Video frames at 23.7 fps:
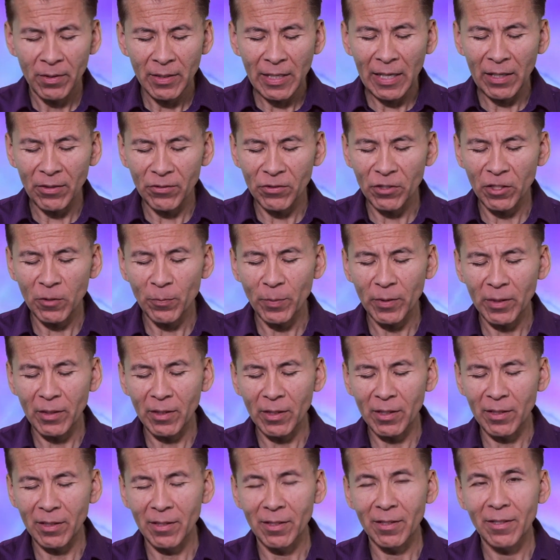that has just
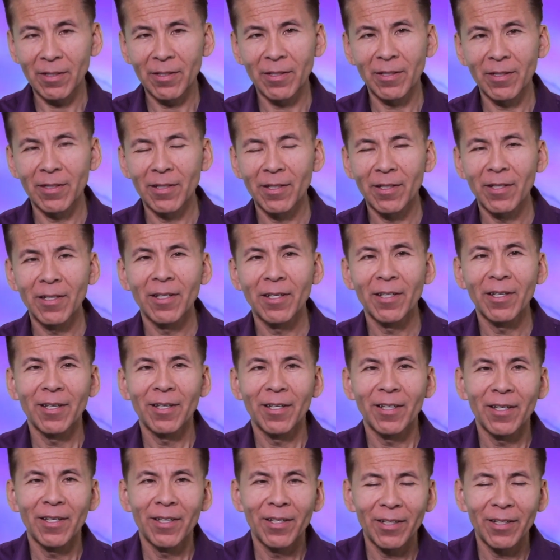begun.
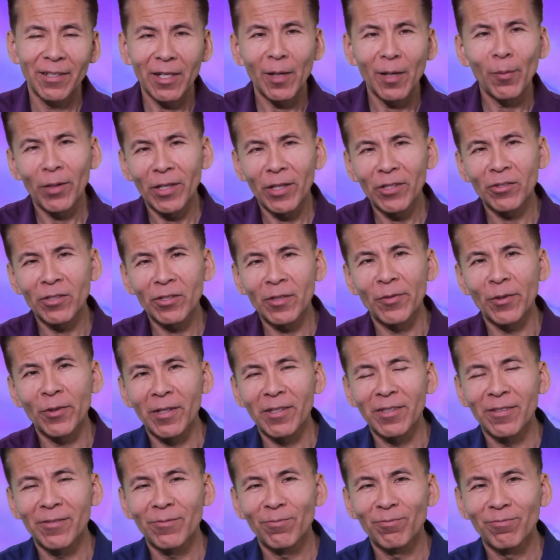God bless you,
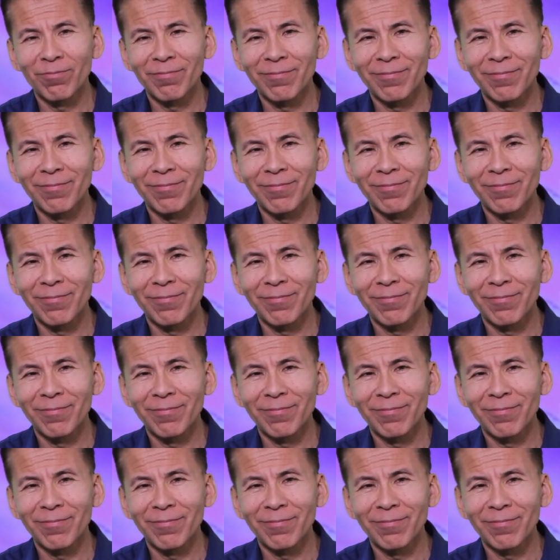everyone.